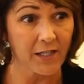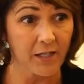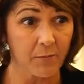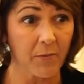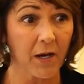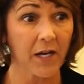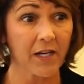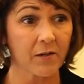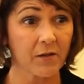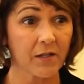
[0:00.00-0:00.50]
you
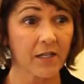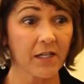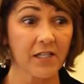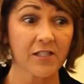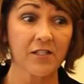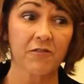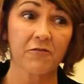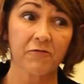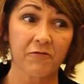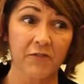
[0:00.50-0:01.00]
might
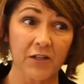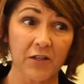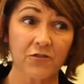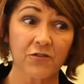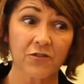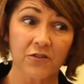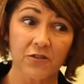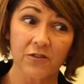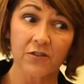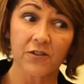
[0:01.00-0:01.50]
need to
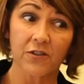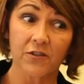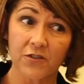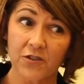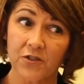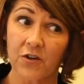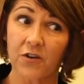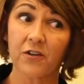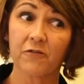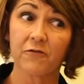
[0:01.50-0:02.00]
filter, you're
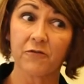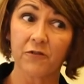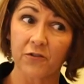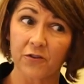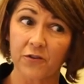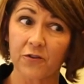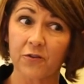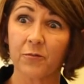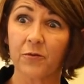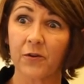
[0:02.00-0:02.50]
starting to
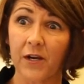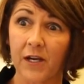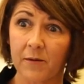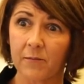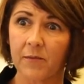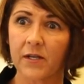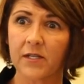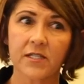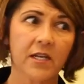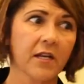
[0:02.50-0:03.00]
filter your
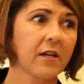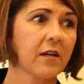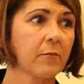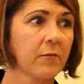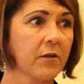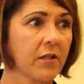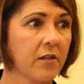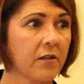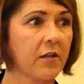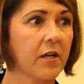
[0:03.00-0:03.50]
brain by saying, I'm
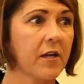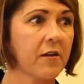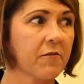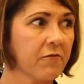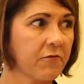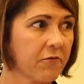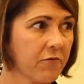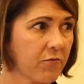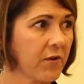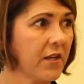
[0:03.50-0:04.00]
going to give
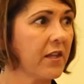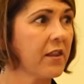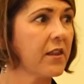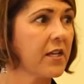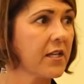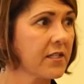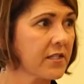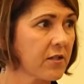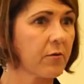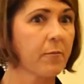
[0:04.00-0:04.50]
three
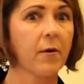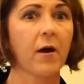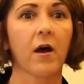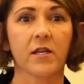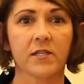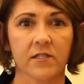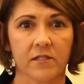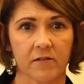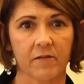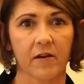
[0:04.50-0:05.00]
things that are
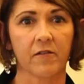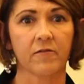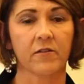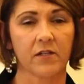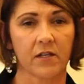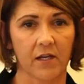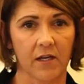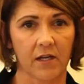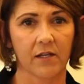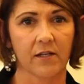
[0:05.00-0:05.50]
positive every
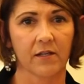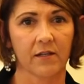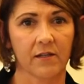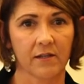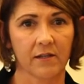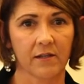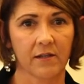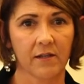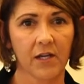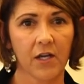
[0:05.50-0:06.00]
day.
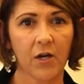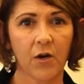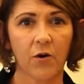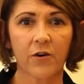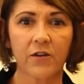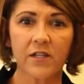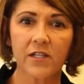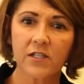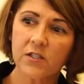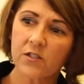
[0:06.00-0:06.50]

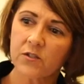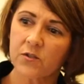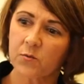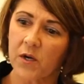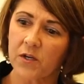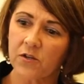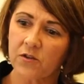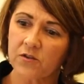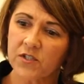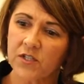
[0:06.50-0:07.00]
Or this is
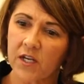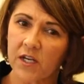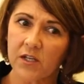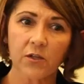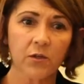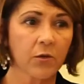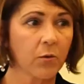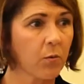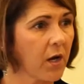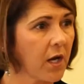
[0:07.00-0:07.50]
when you're saying,
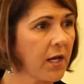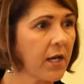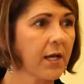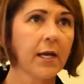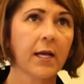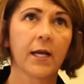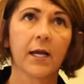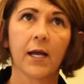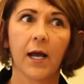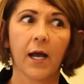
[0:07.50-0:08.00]
you know what,
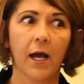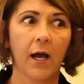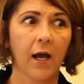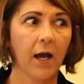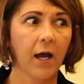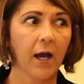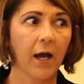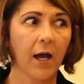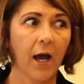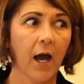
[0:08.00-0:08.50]

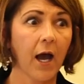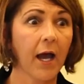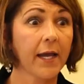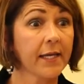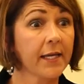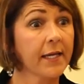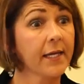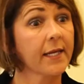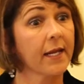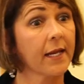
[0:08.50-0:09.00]
I
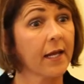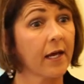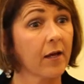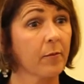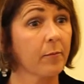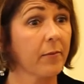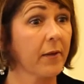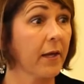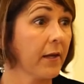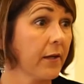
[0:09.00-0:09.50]
can get out
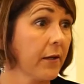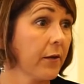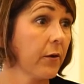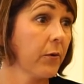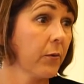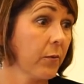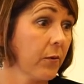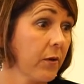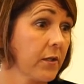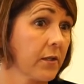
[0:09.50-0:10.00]
of bed and go
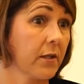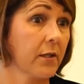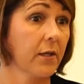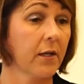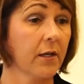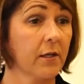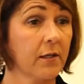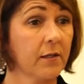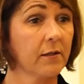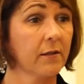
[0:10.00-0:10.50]
to work
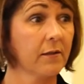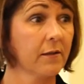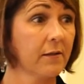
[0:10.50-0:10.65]
today.